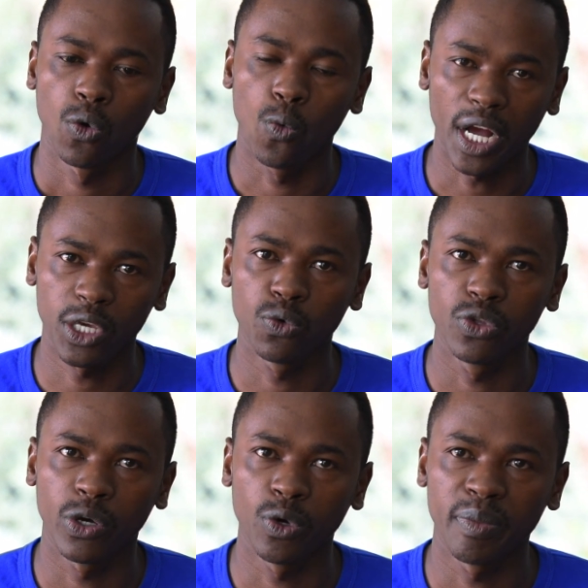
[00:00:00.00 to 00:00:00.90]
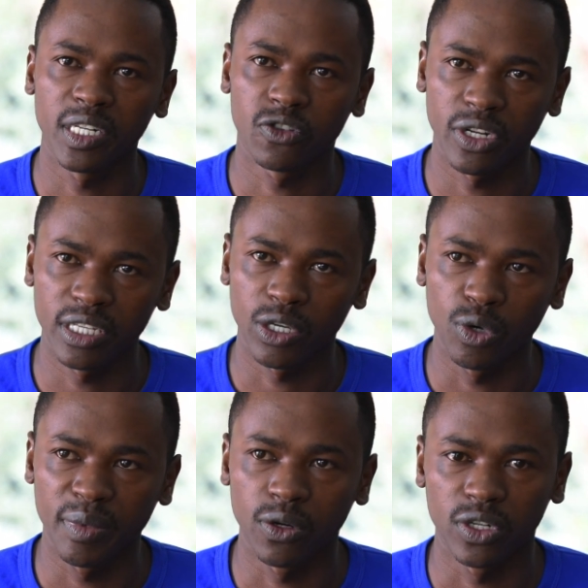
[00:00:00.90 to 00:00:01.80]
working with the women, training the
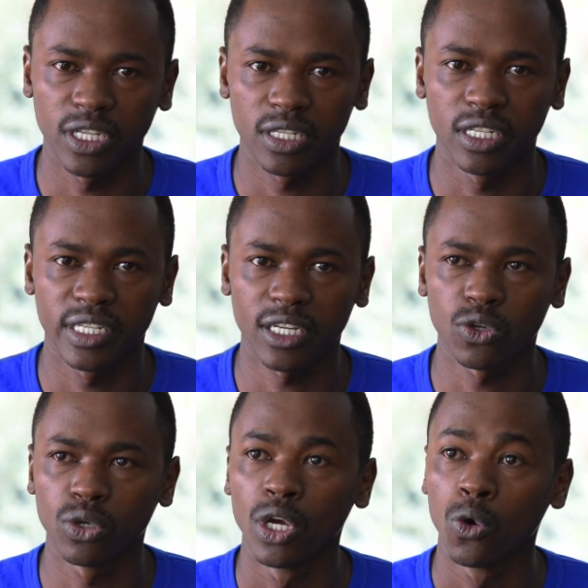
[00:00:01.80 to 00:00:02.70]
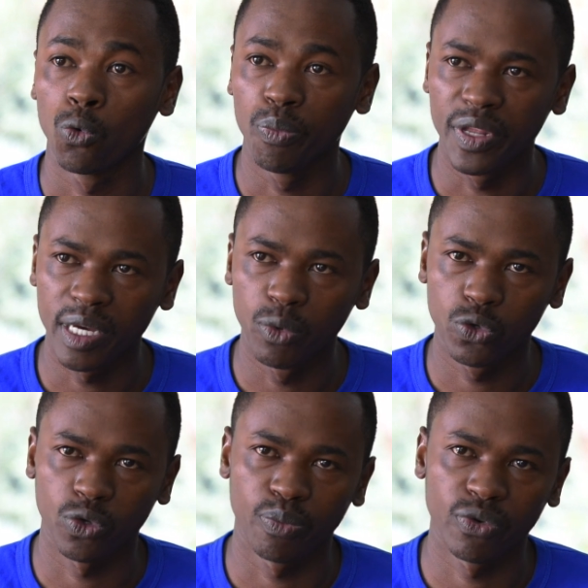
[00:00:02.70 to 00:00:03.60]
women on heat detection, we've been able
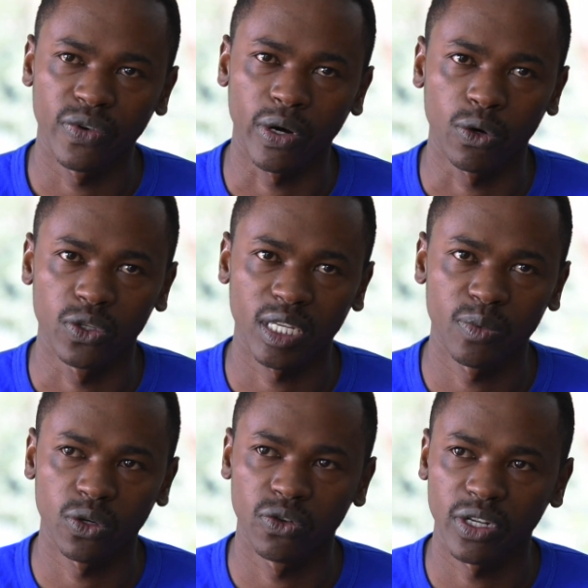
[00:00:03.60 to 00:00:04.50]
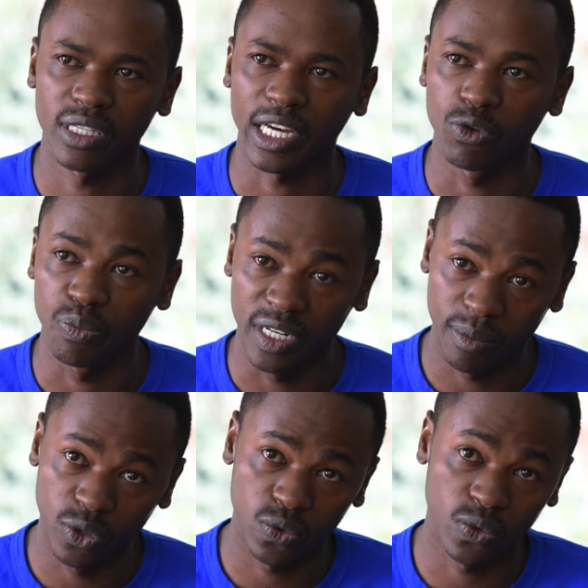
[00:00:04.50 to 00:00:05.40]
to improve our conception rates, and we've been
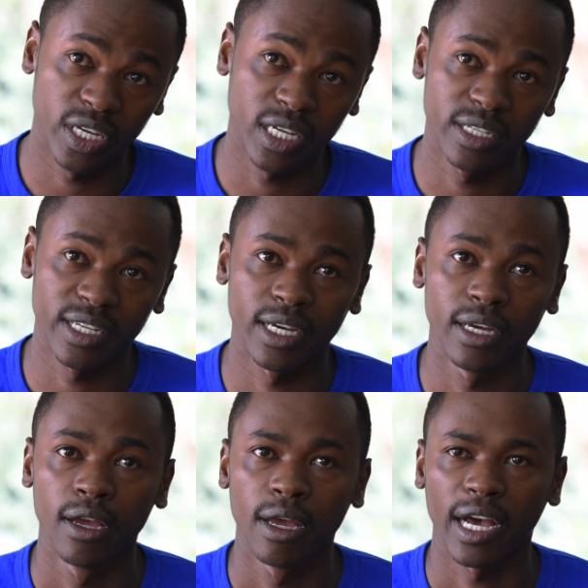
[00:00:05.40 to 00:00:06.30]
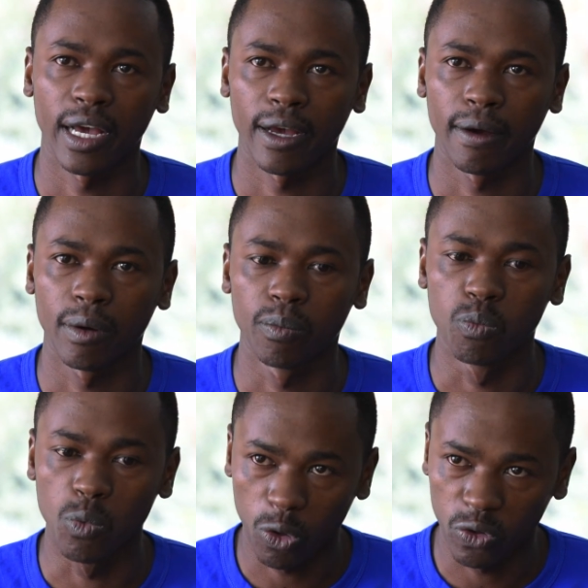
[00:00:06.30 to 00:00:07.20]
able to get
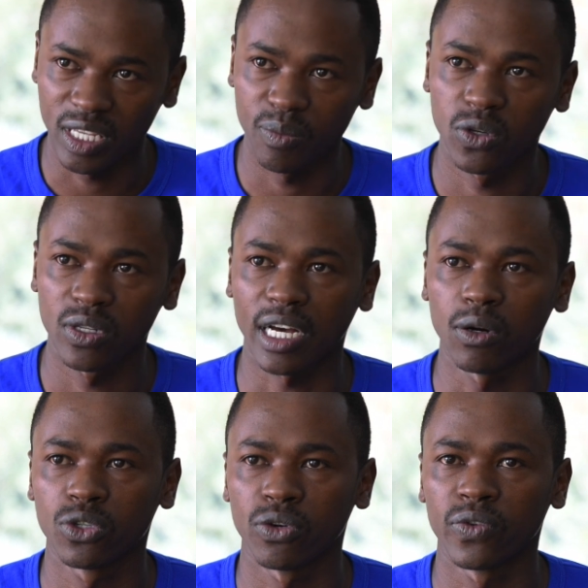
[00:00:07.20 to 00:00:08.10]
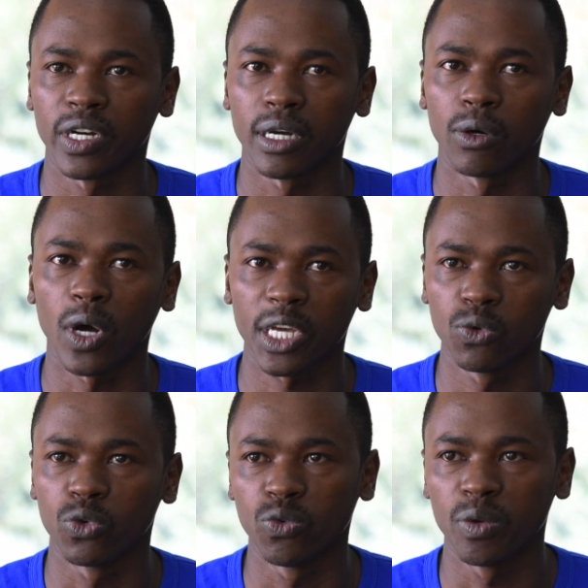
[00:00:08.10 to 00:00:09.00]
more conceptions out of
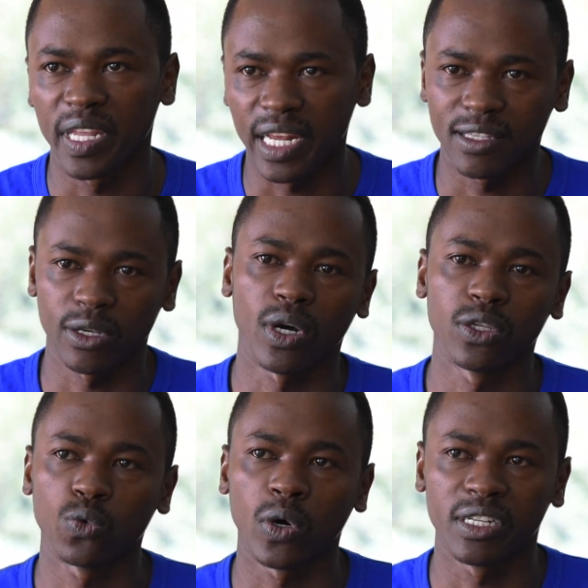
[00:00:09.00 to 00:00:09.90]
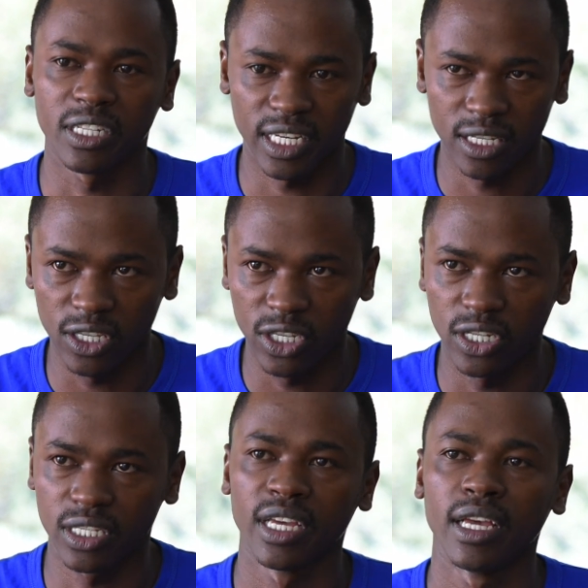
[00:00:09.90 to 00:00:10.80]
working with women as the ones who are detecting
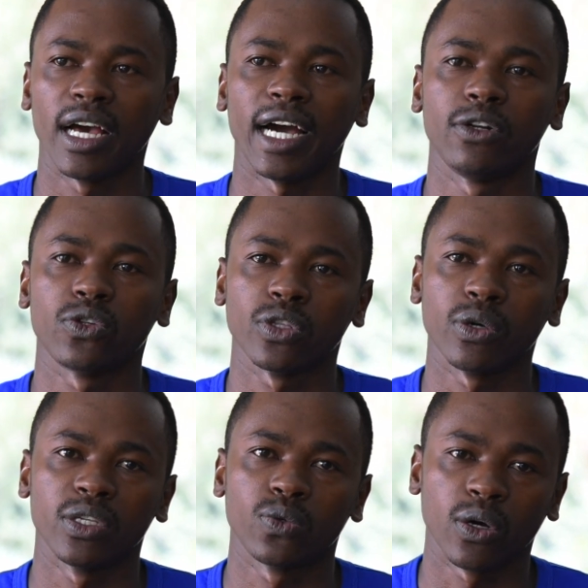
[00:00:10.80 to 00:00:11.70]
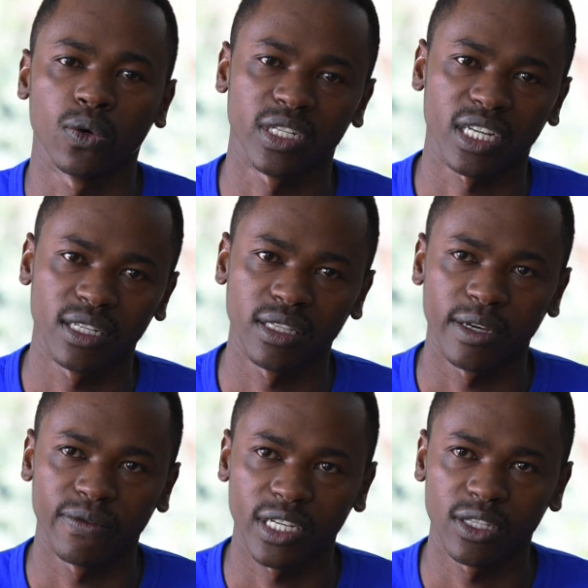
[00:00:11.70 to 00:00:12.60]
heat and also the ones who are contacting
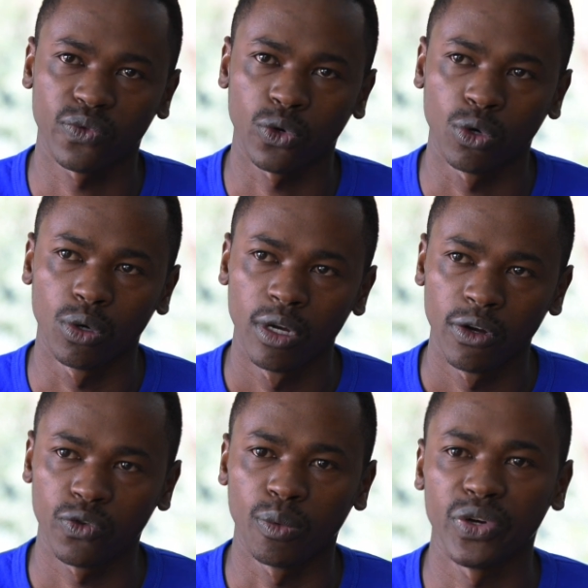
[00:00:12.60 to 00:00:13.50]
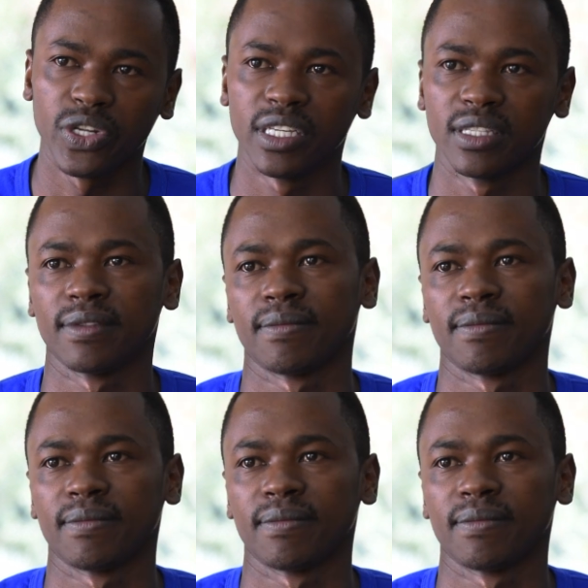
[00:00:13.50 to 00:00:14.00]
the vets for breeding.